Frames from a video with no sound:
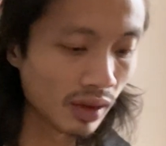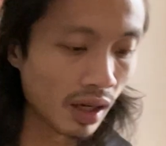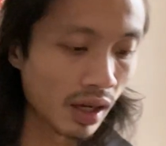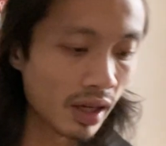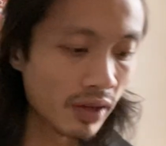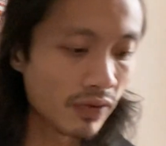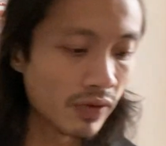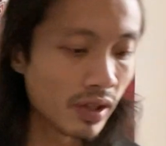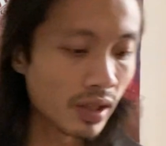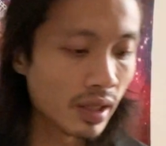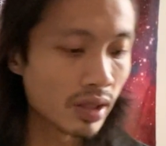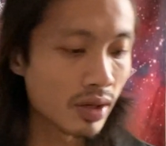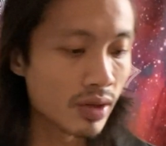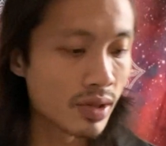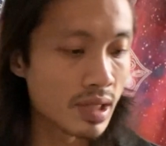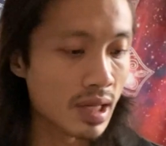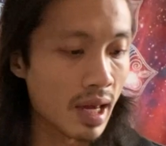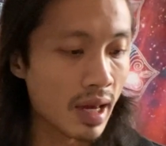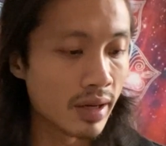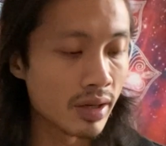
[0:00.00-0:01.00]
I feel like
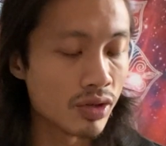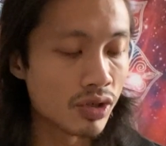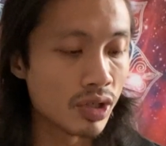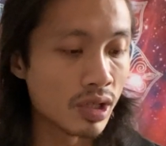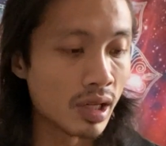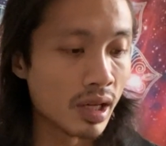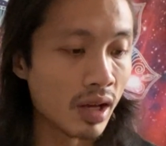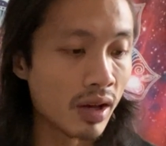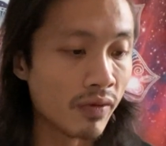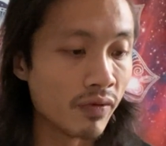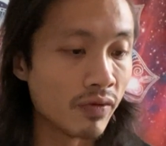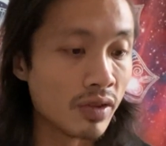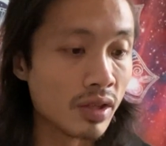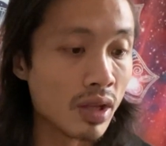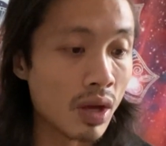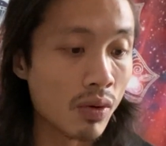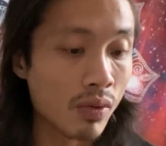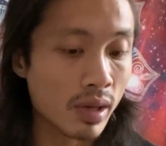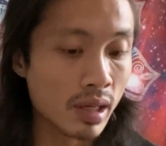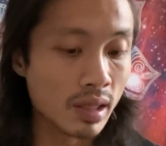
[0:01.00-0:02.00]
there's an energy of
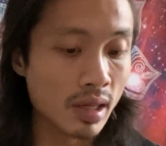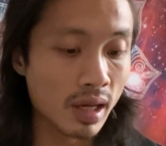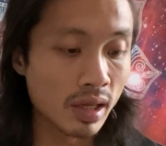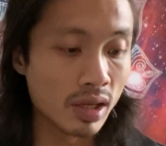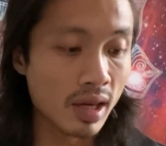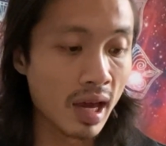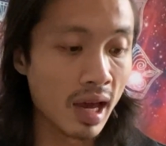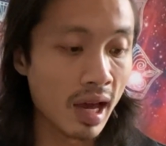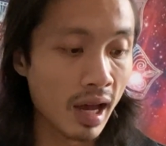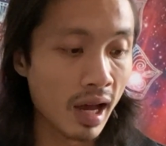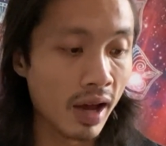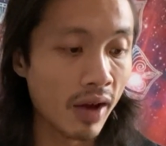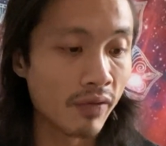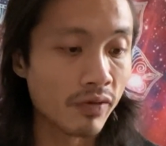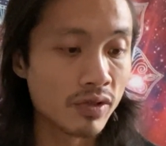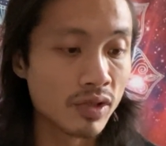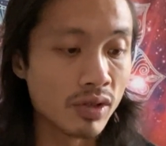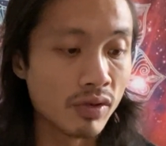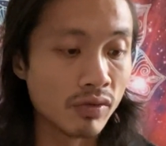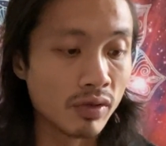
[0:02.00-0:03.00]
knowing that you have
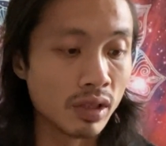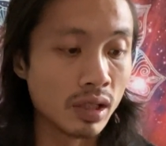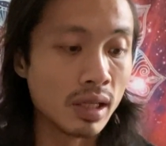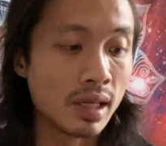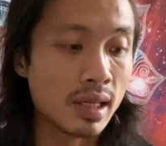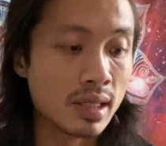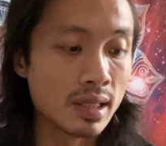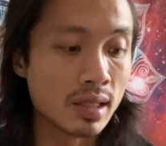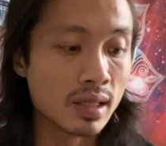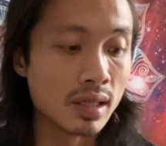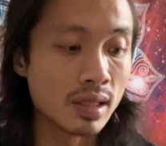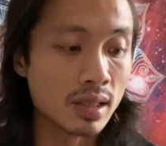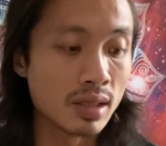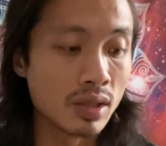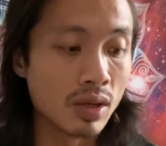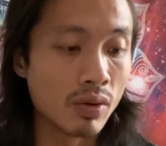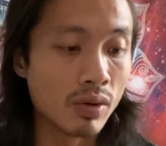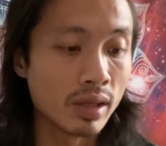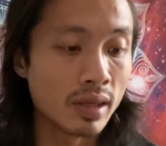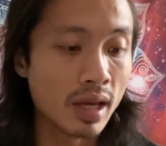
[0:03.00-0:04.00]
to release this,
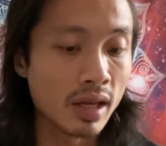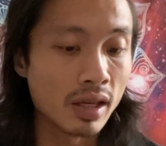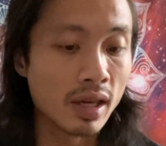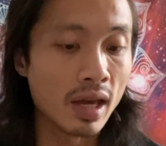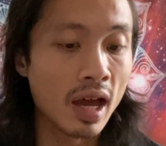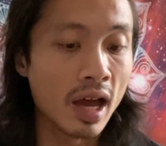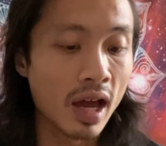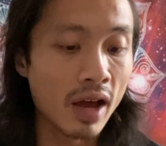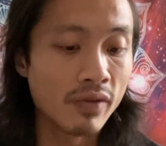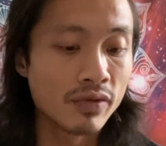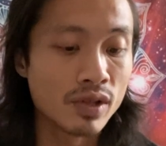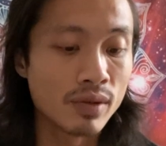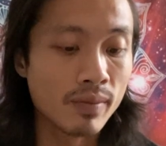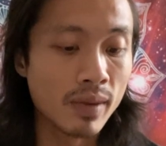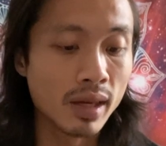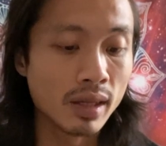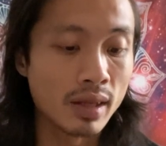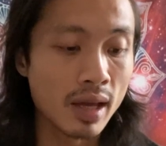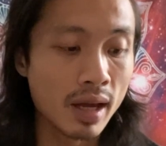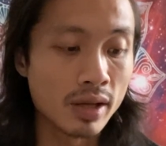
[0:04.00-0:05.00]
knowing that you have to
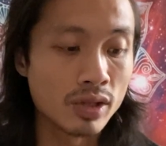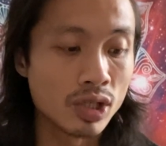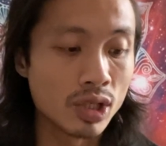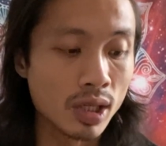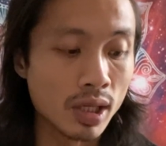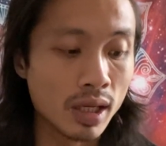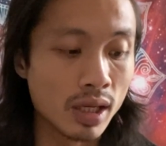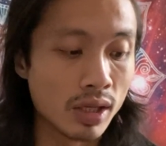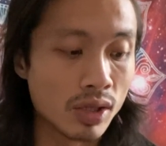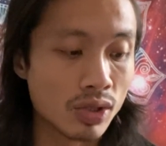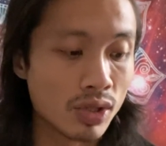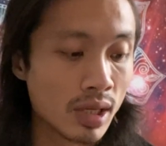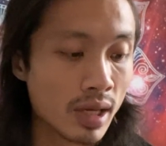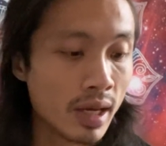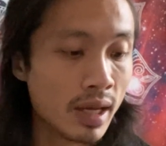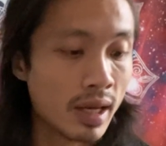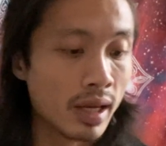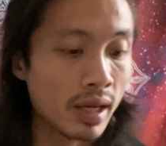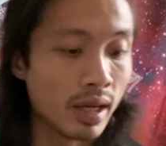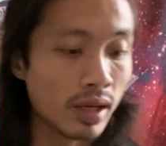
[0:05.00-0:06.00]
make that change
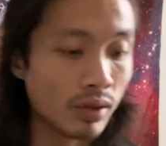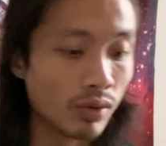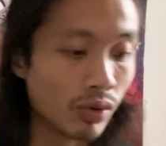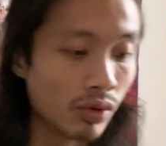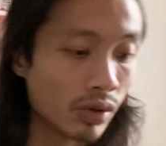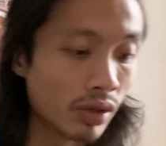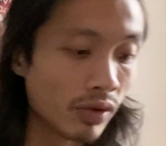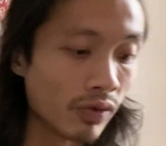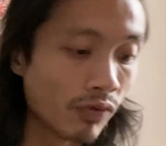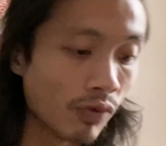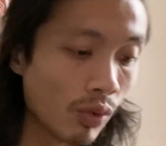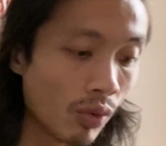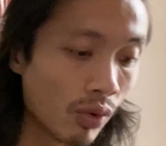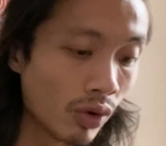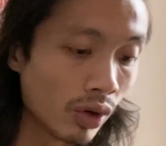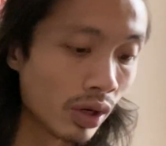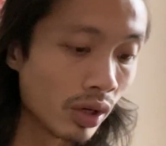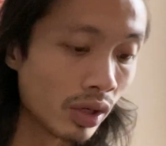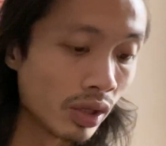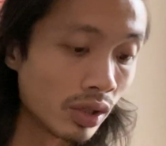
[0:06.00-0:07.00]
in order
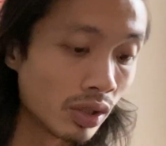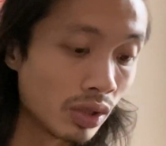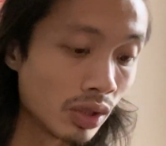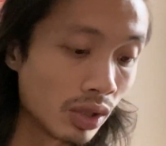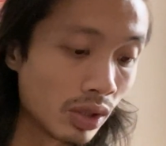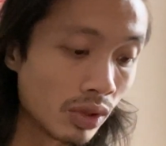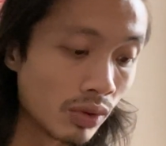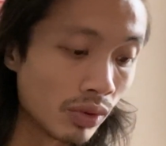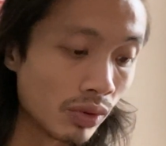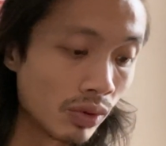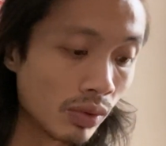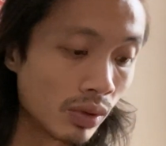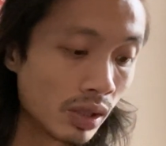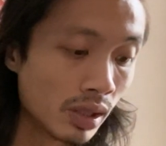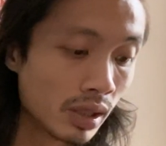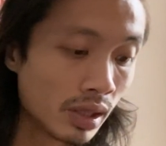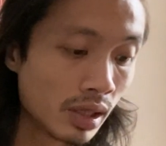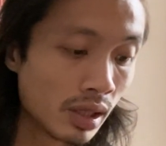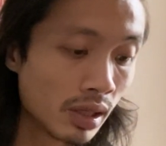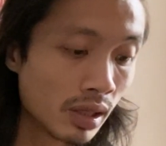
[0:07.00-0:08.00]
for you
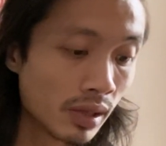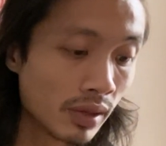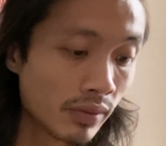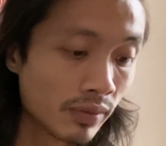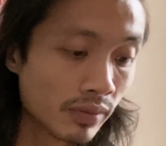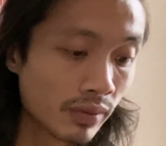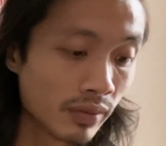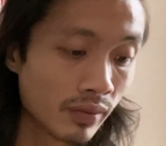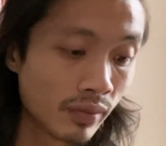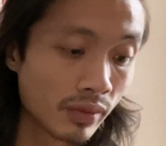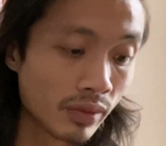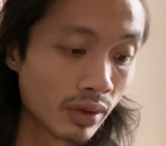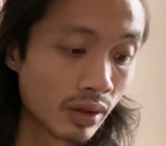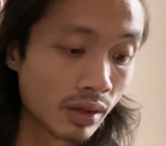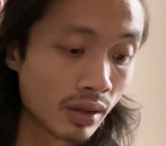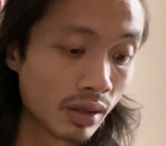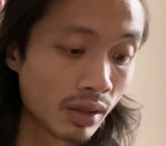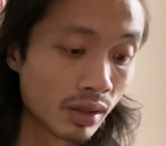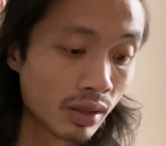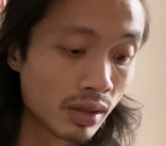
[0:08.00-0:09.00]

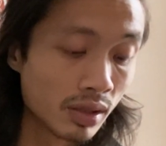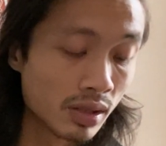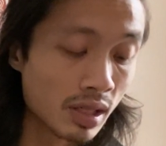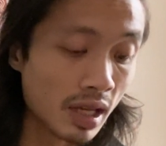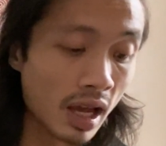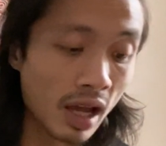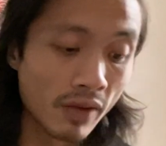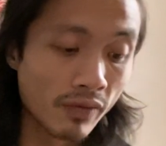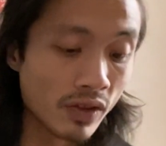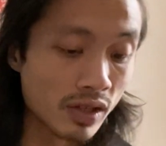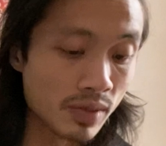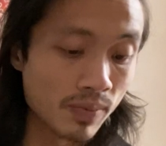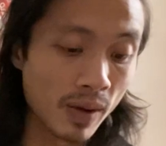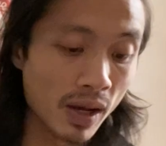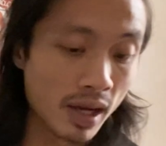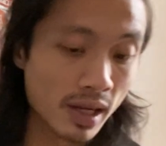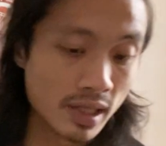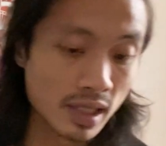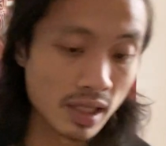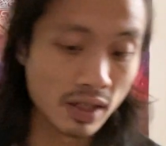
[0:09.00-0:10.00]
to have this
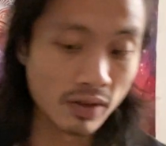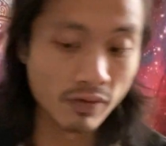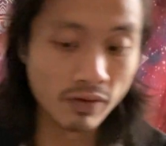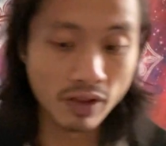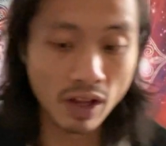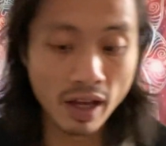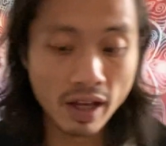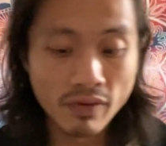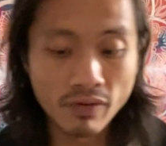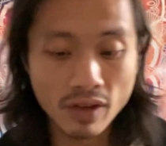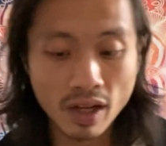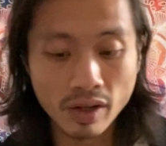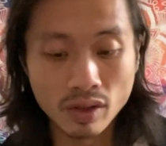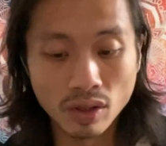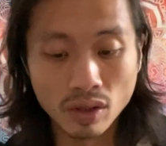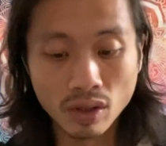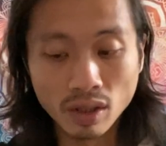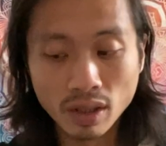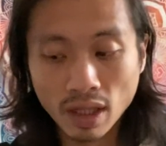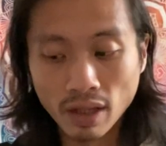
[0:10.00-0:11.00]
positive life that you're
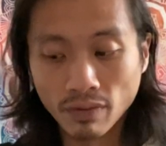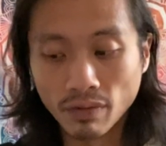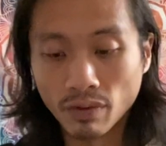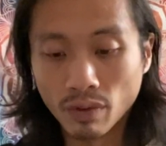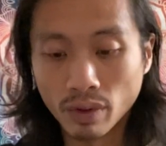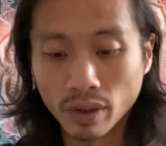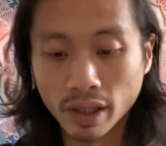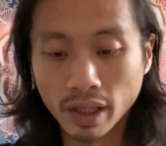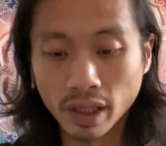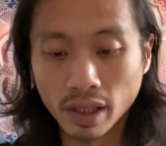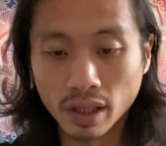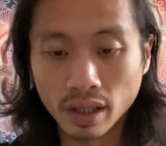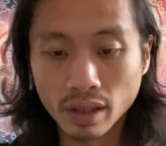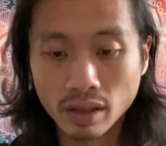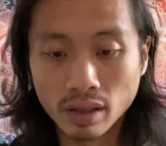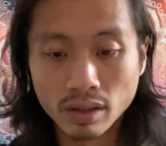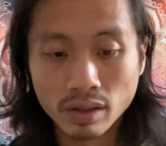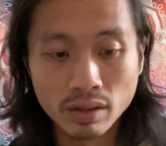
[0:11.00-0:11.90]
looking for here.